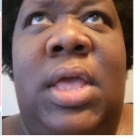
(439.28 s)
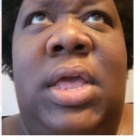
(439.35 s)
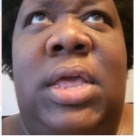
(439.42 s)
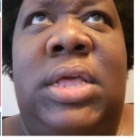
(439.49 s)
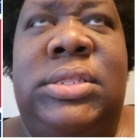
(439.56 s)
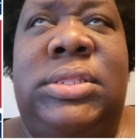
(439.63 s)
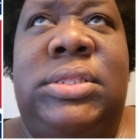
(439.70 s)

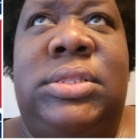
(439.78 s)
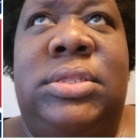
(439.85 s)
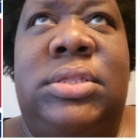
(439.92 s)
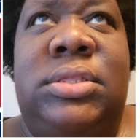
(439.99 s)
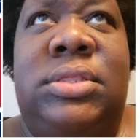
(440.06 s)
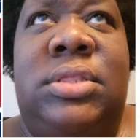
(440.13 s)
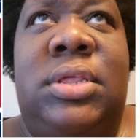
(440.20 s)
it's
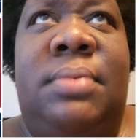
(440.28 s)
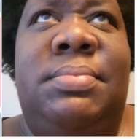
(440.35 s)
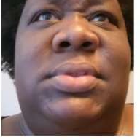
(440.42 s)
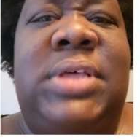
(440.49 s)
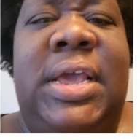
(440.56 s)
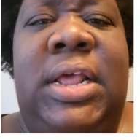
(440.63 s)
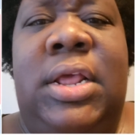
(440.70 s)
them
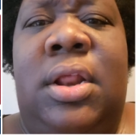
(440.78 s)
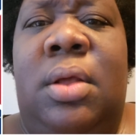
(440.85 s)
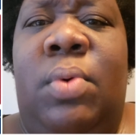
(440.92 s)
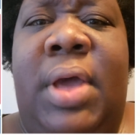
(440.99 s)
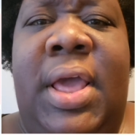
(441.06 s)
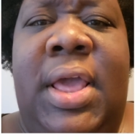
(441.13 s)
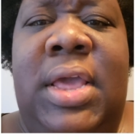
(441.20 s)
taking it
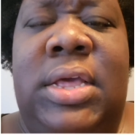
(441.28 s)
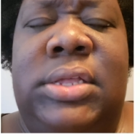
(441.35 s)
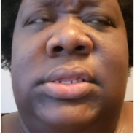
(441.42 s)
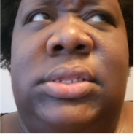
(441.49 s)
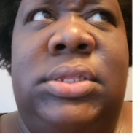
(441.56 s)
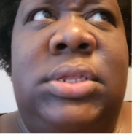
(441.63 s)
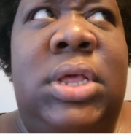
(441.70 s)
away
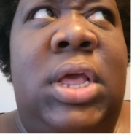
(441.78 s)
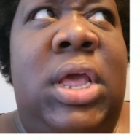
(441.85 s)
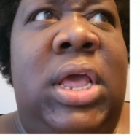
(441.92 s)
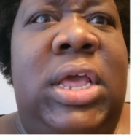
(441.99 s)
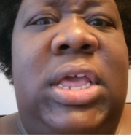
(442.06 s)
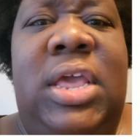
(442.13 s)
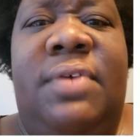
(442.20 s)
is
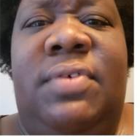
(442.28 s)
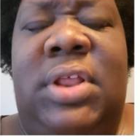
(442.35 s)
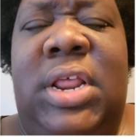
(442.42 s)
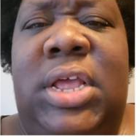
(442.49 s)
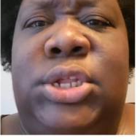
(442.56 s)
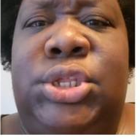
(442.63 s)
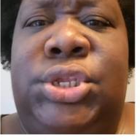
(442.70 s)
giving
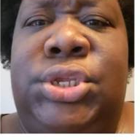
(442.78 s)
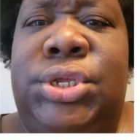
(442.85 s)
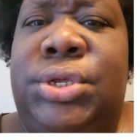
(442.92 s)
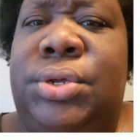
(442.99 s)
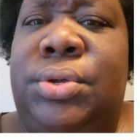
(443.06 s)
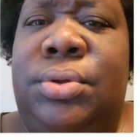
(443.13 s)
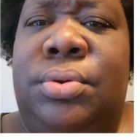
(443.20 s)

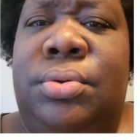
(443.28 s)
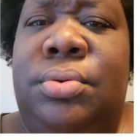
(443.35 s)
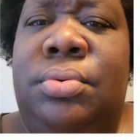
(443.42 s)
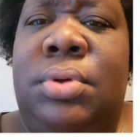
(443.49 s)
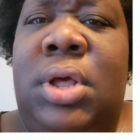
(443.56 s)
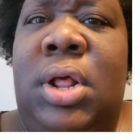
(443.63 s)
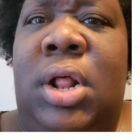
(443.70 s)

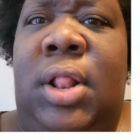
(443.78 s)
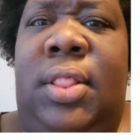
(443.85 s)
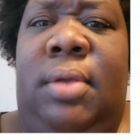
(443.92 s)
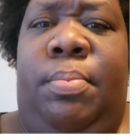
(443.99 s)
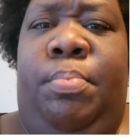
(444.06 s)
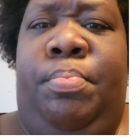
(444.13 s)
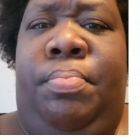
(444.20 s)
into
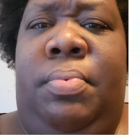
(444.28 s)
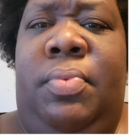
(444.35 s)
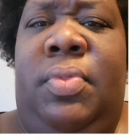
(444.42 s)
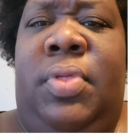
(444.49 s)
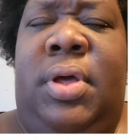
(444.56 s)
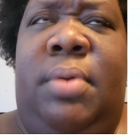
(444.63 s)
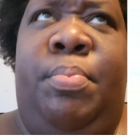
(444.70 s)

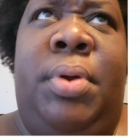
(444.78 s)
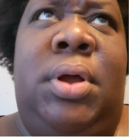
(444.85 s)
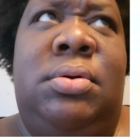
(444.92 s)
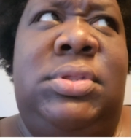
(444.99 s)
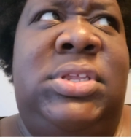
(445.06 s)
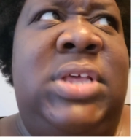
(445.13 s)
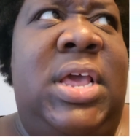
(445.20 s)
the
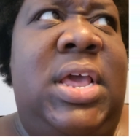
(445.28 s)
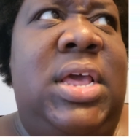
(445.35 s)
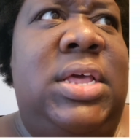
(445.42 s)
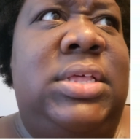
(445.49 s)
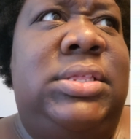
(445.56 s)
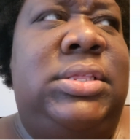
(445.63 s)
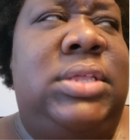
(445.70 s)

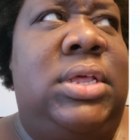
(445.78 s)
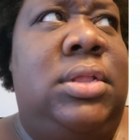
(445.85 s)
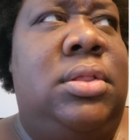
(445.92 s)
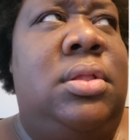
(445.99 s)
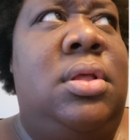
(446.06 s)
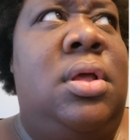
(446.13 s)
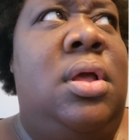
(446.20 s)
protests and